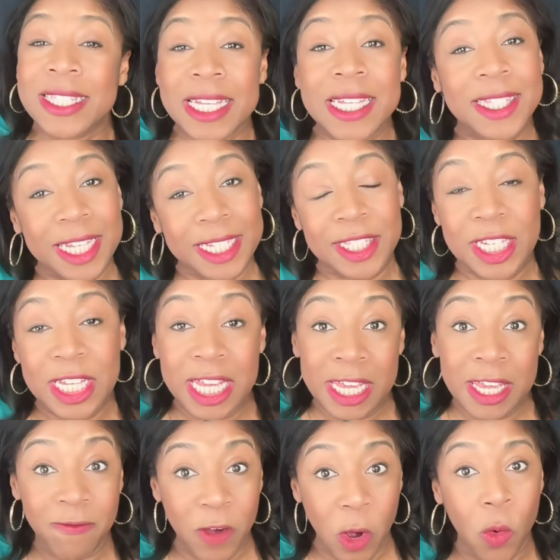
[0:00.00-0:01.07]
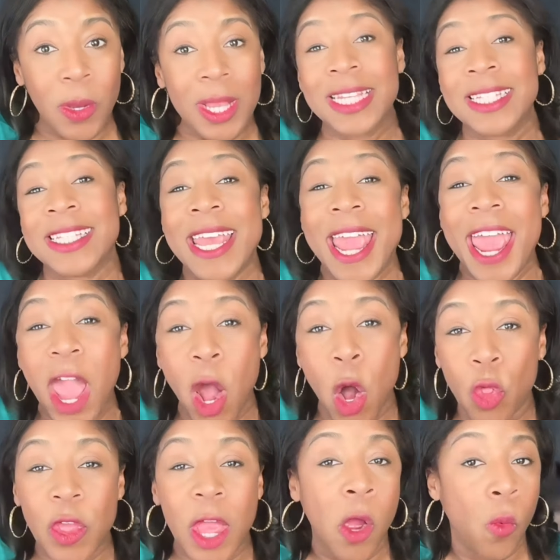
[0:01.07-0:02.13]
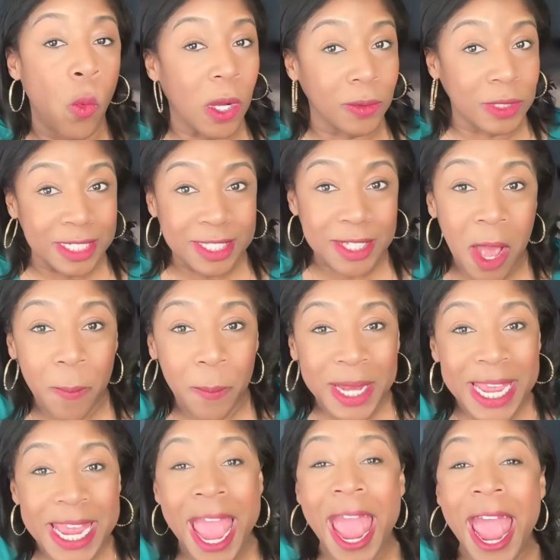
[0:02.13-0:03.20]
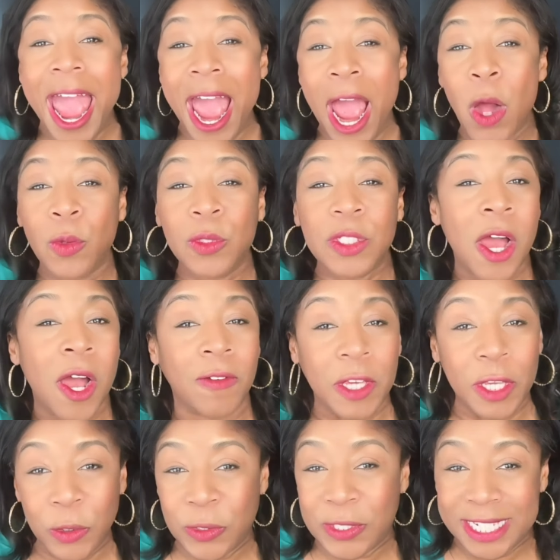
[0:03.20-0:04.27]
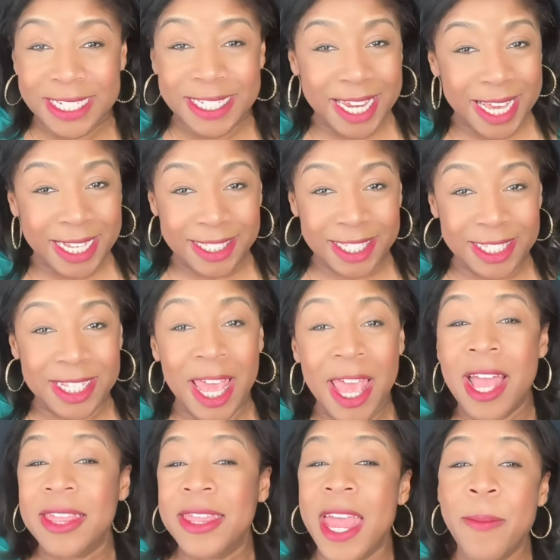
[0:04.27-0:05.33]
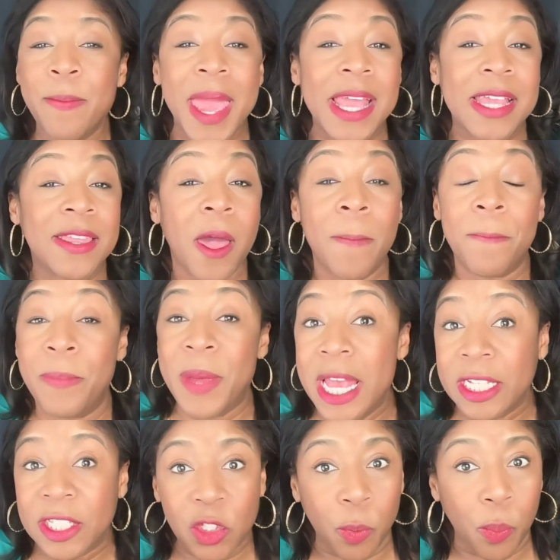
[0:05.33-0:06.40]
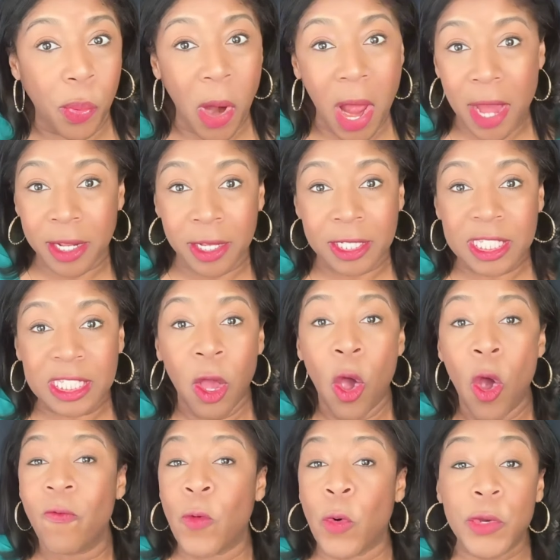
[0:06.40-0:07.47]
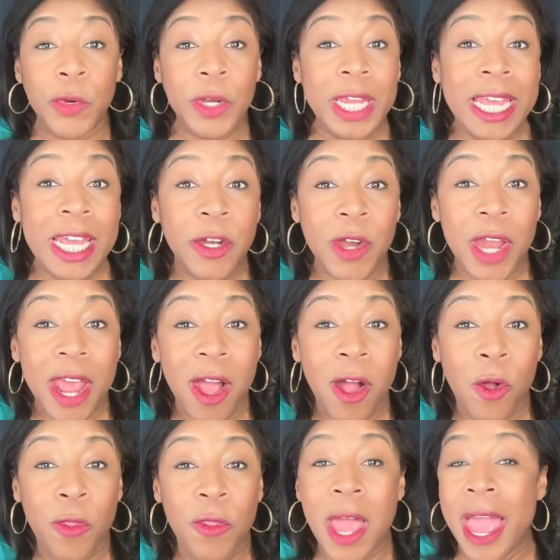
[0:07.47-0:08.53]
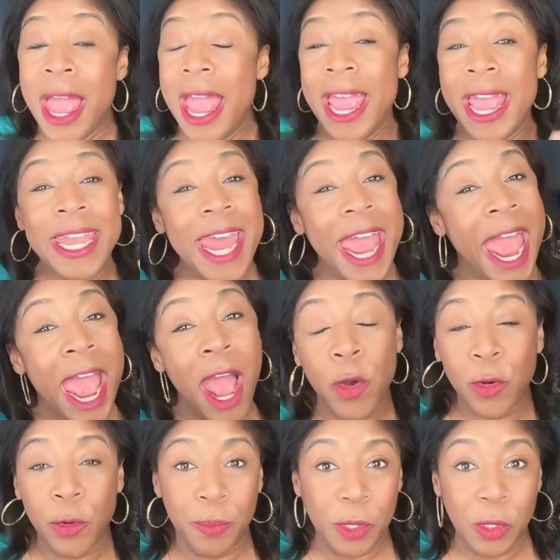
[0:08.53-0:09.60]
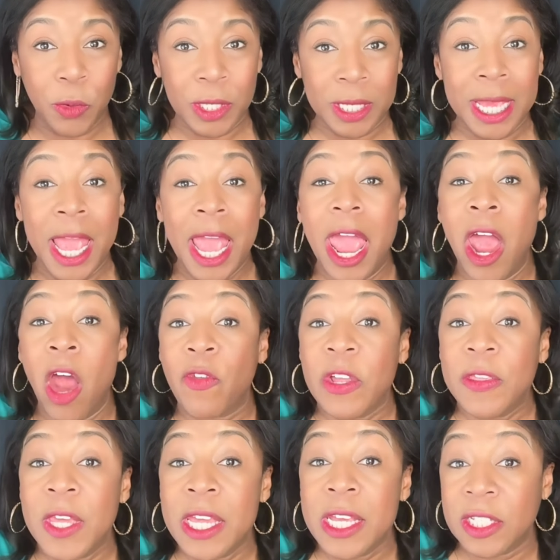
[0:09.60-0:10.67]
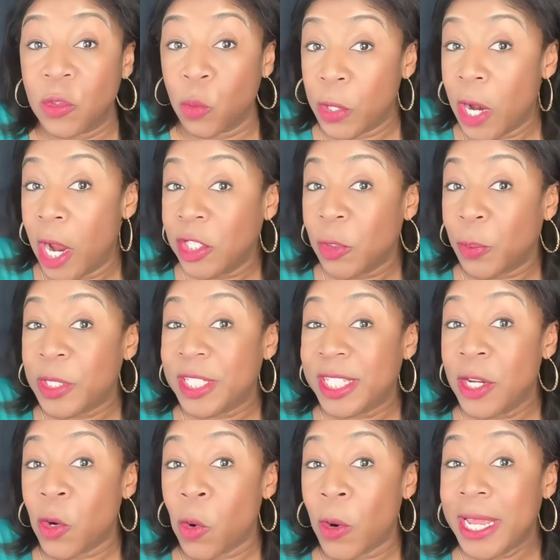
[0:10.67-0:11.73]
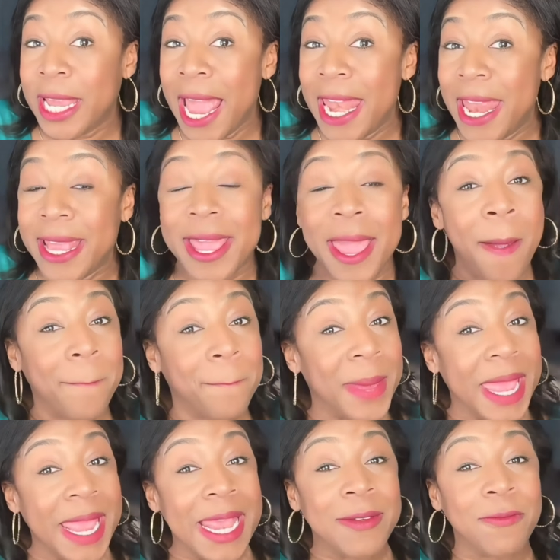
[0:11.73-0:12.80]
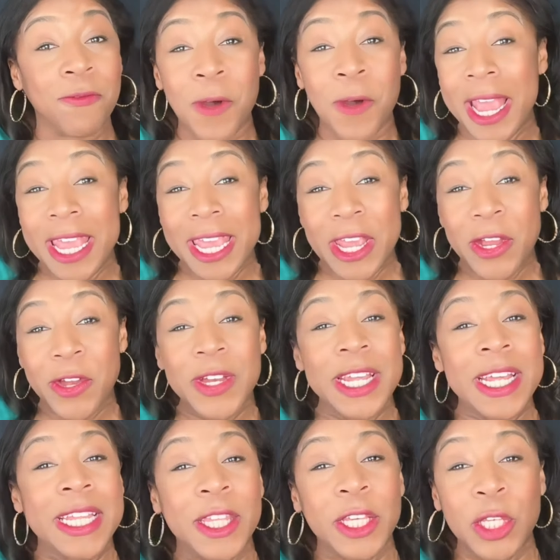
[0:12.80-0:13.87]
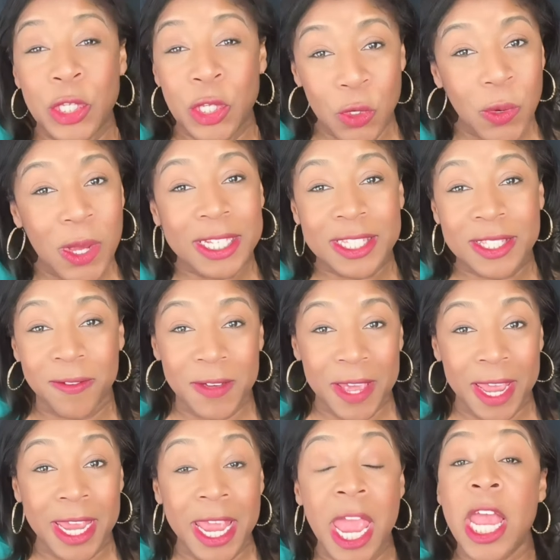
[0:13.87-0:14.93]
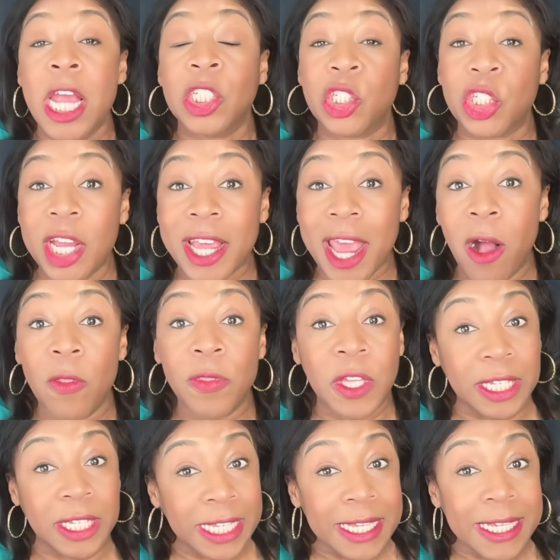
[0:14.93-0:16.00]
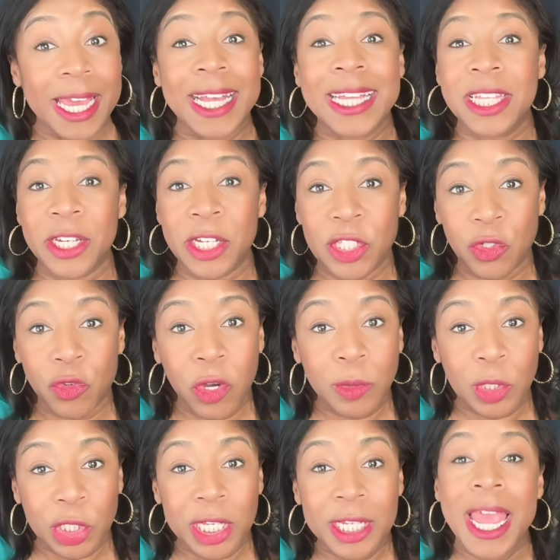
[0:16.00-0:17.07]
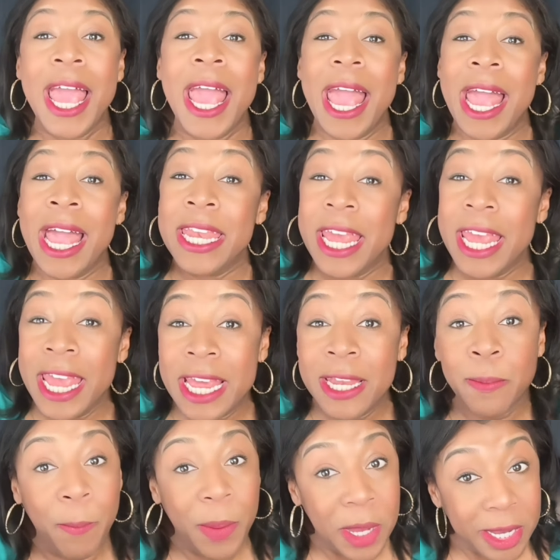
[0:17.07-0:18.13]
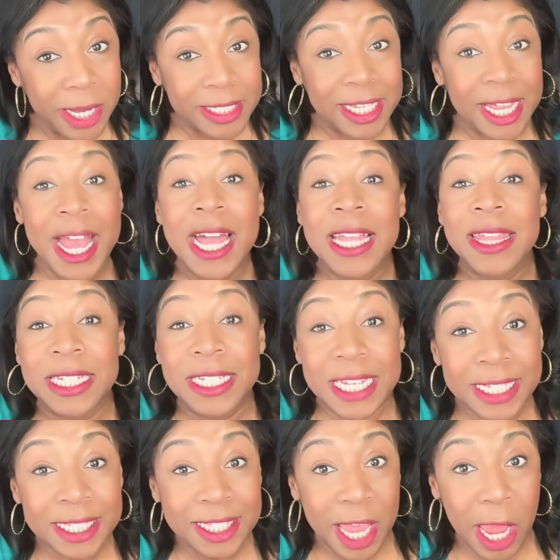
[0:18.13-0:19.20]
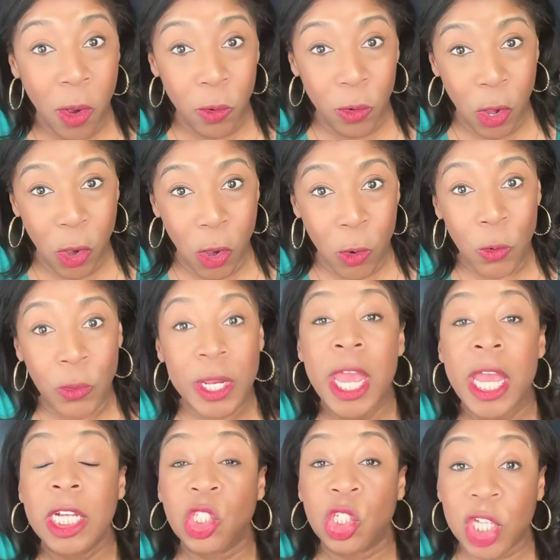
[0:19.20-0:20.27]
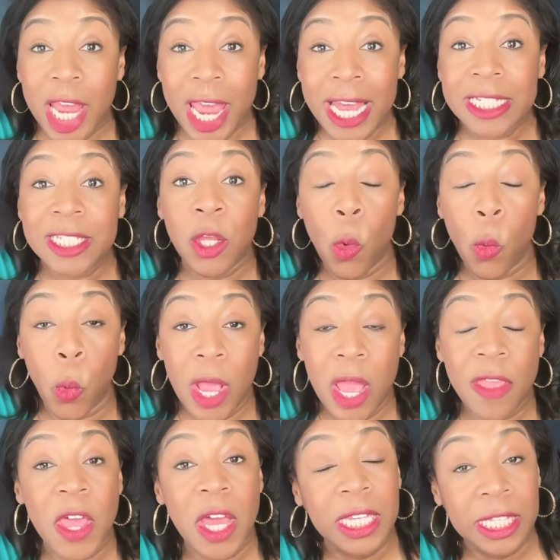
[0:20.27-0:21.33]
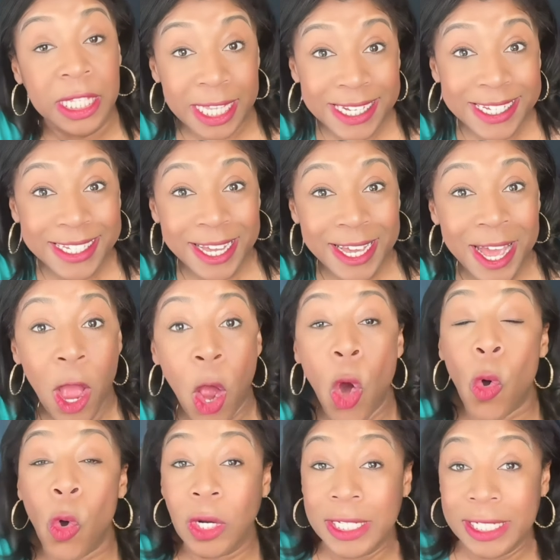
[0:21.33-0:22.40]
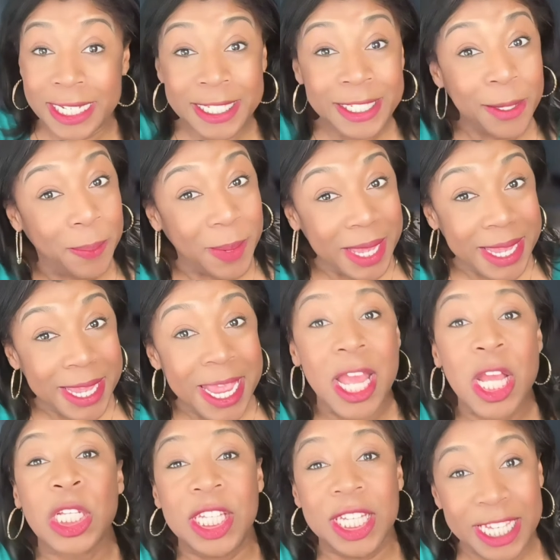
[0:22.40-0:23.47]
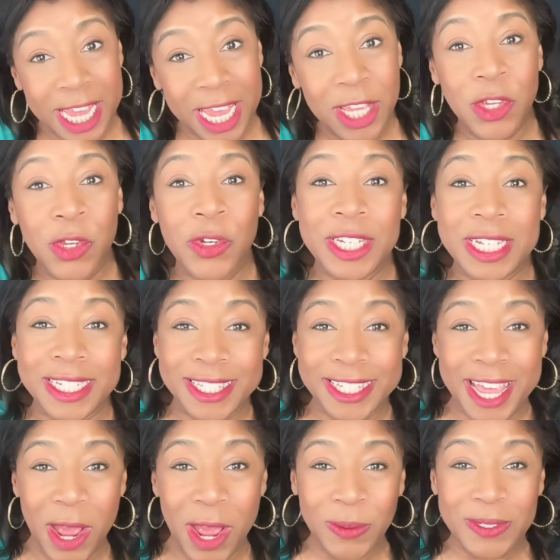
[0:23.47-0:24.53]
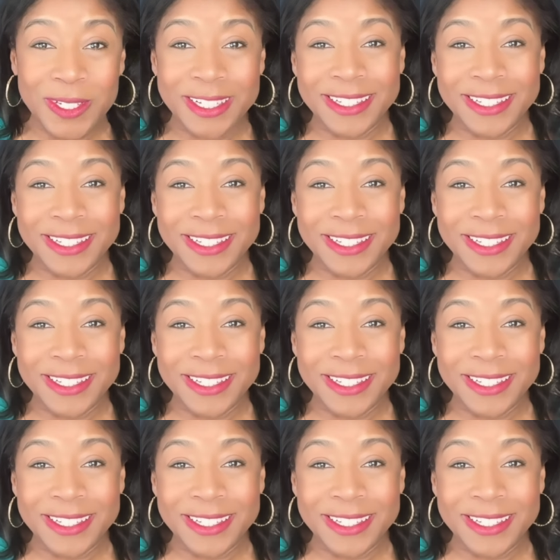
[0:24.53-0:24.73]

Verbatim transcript: C60 Evo is a health and wellness company out of Houston, Texas. They make the best products for your inner health and outer beauty. Everything is 100% organic, made right here in the US of A. Check out the link in the description and input the discount code Chat with Linda or Linda B to get your discount.